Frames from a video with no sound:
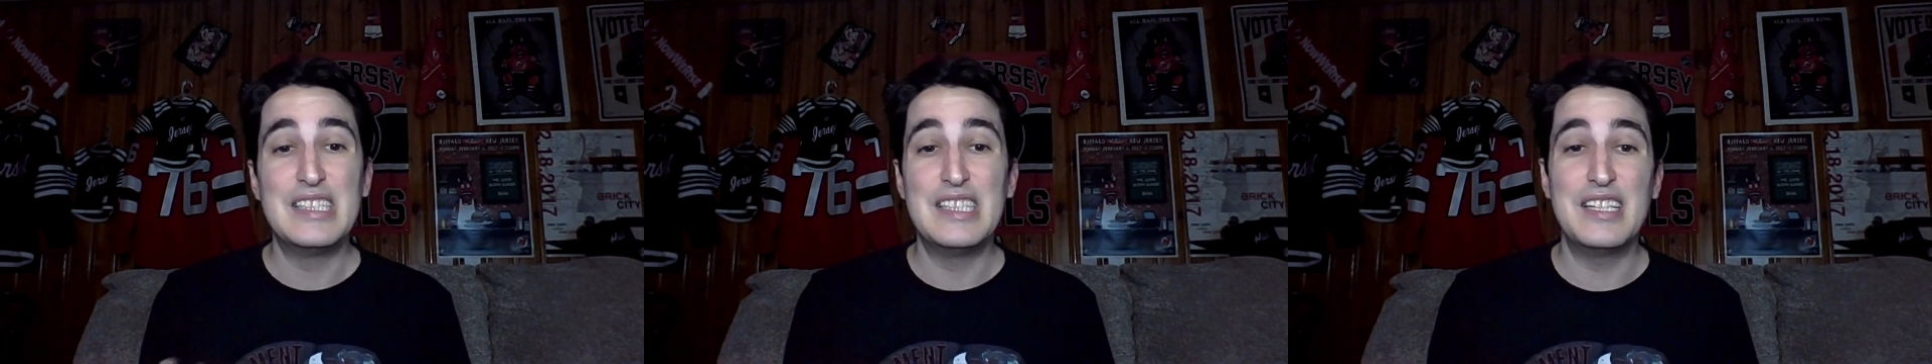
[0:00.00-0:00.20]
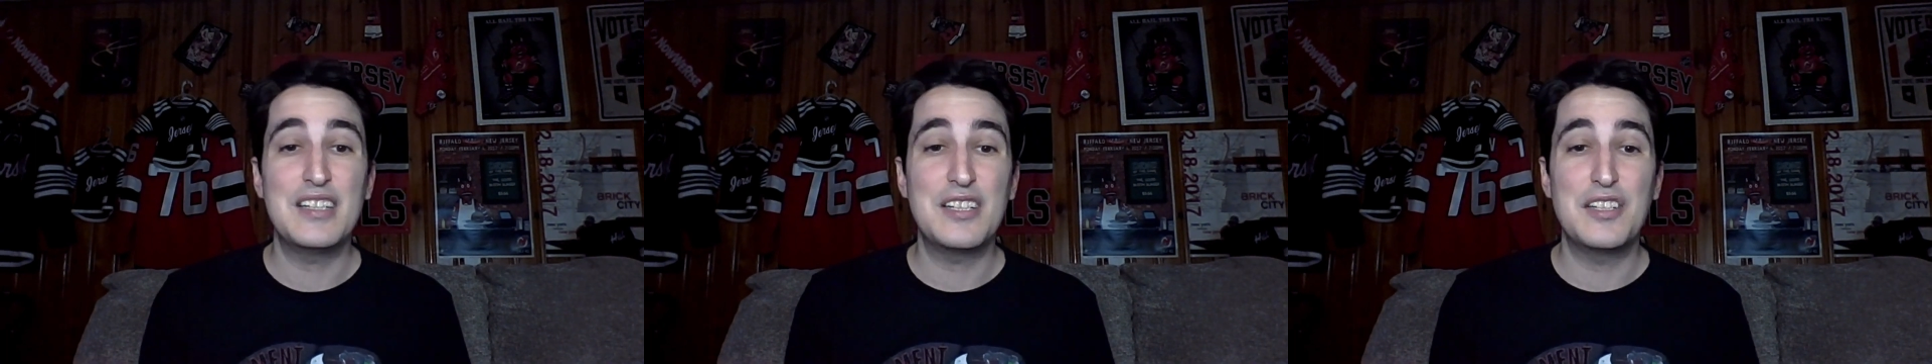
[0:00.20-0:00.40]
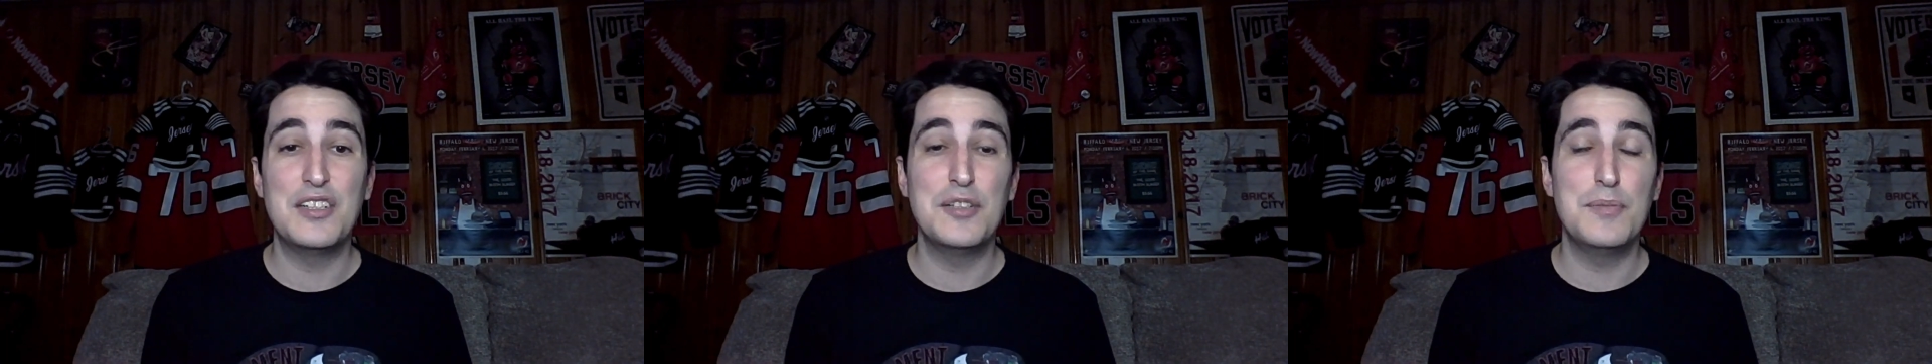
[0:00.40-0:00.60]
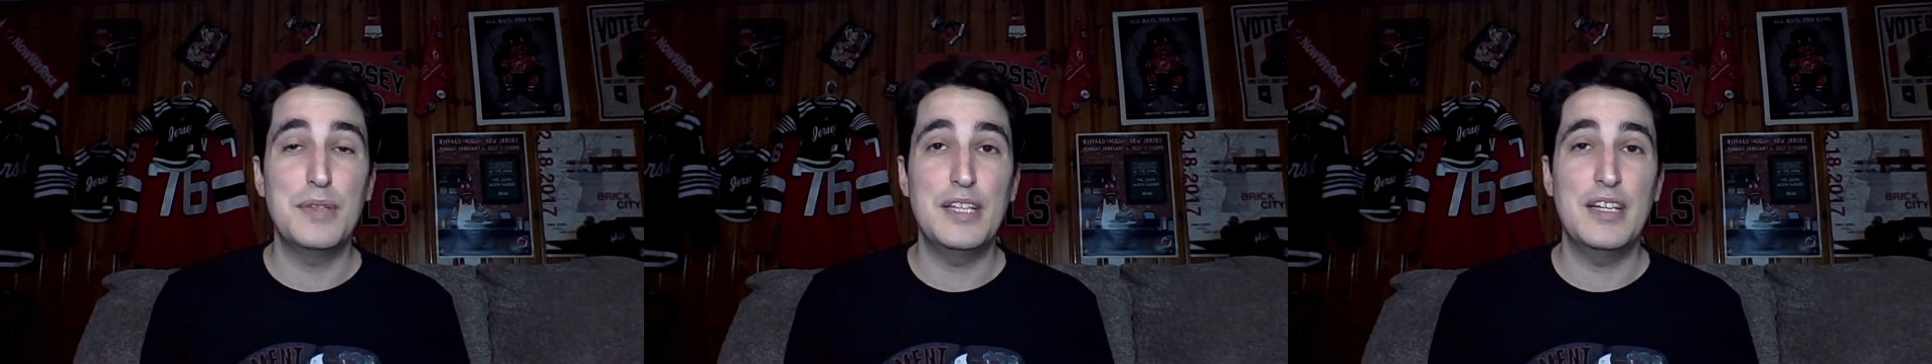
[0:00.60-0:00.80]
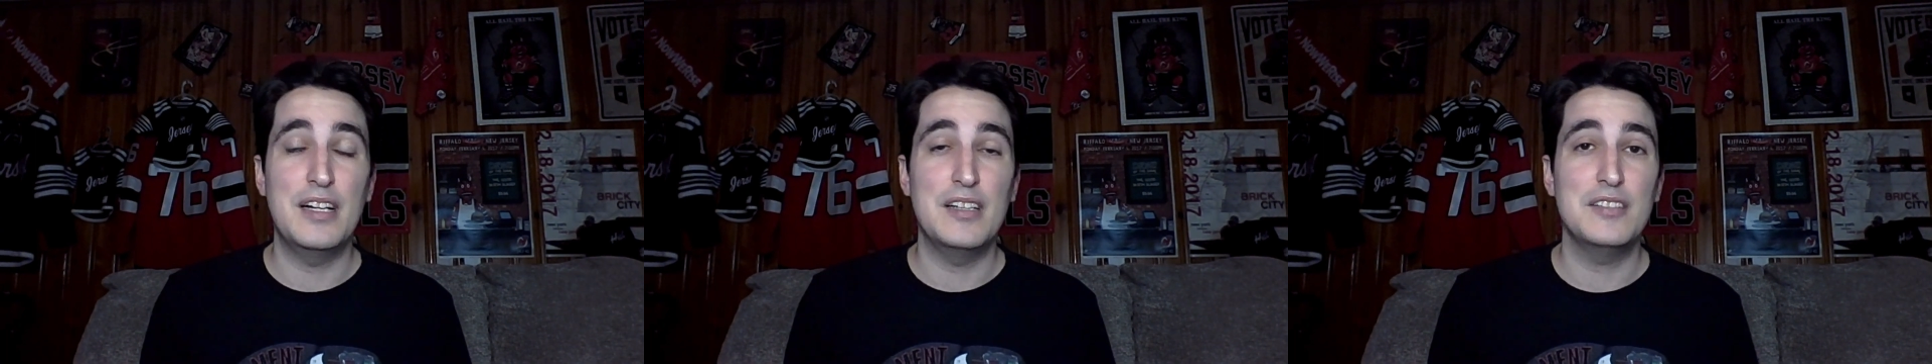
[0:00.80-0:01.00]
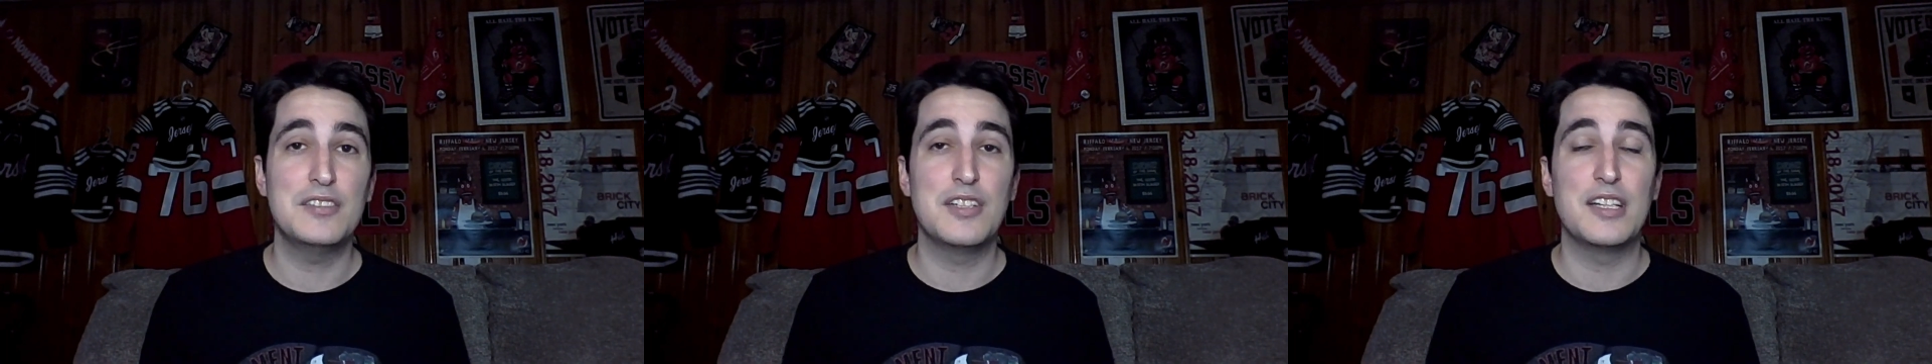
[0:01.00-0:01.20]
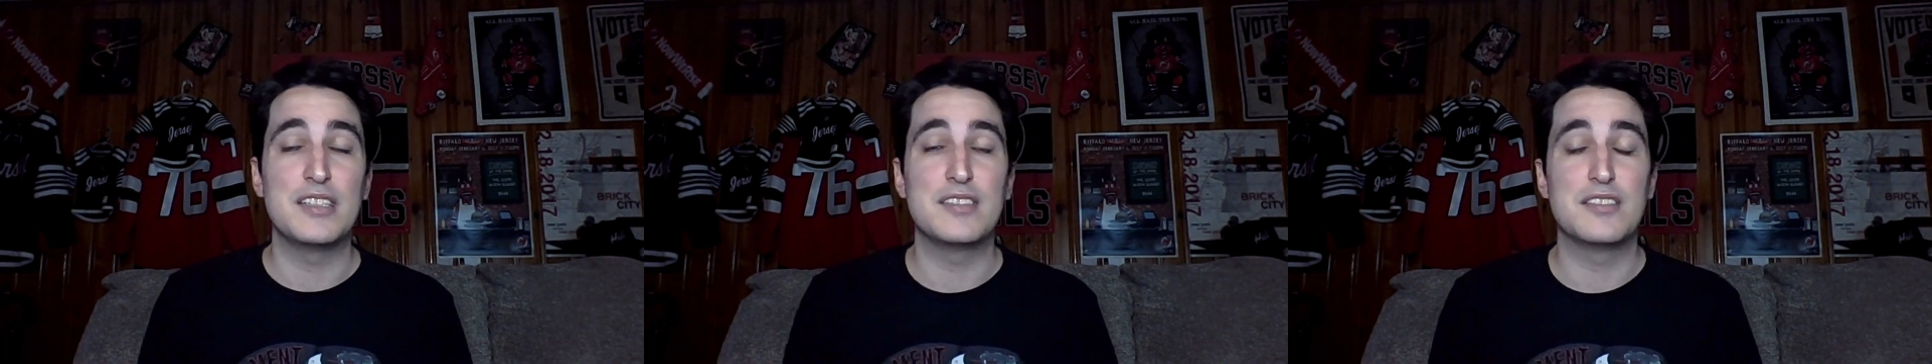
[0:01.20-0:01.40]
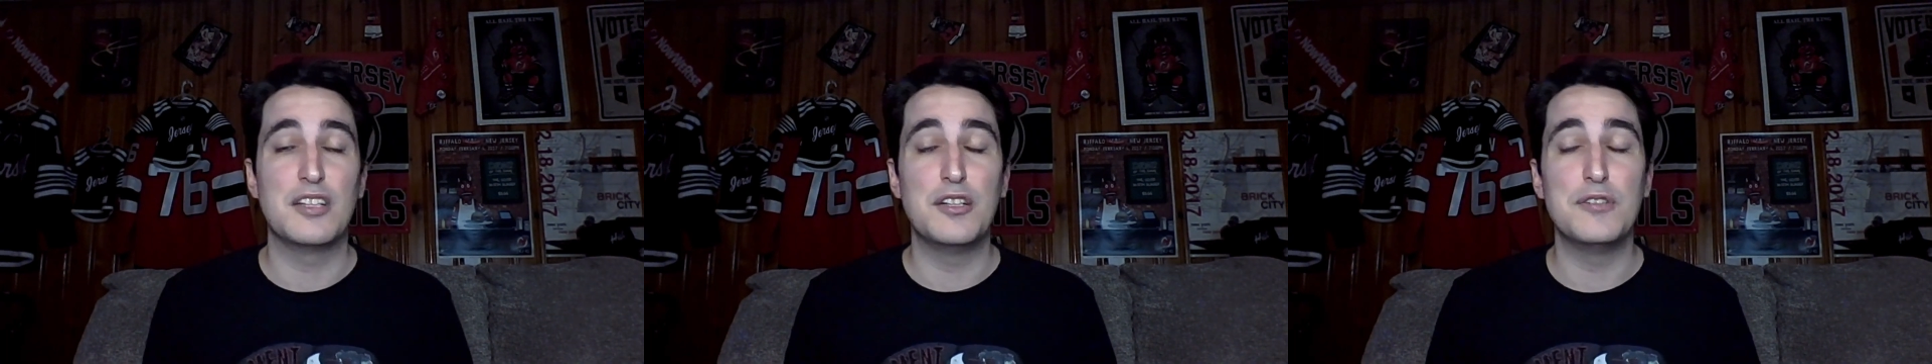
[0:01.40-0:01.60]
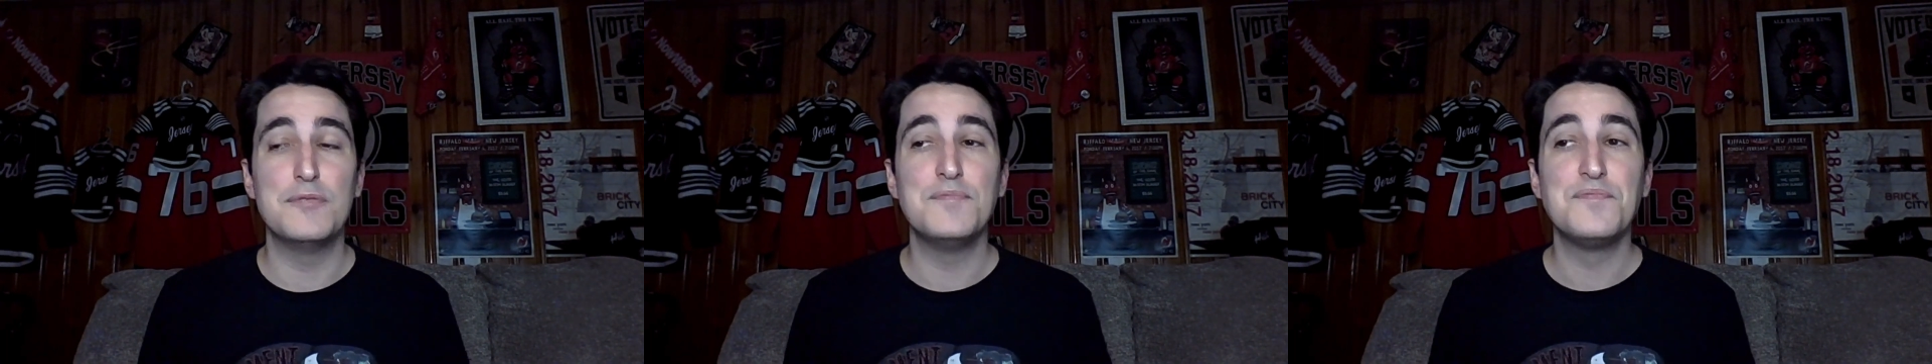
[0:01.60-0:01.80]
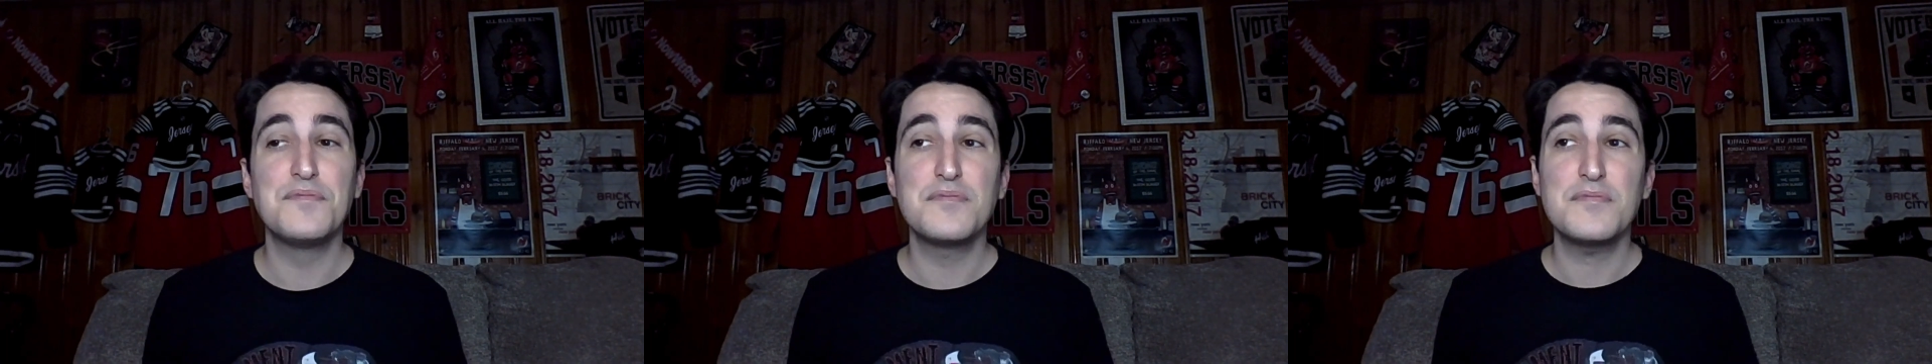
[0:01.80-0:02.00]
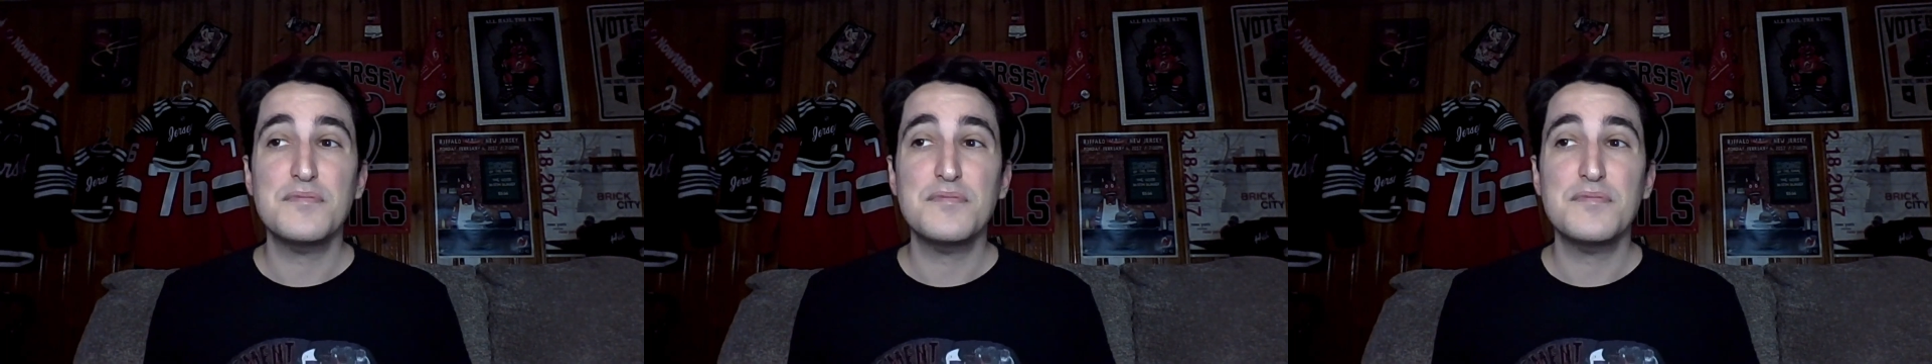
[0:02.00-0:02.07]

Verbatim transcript: it could be Andre. So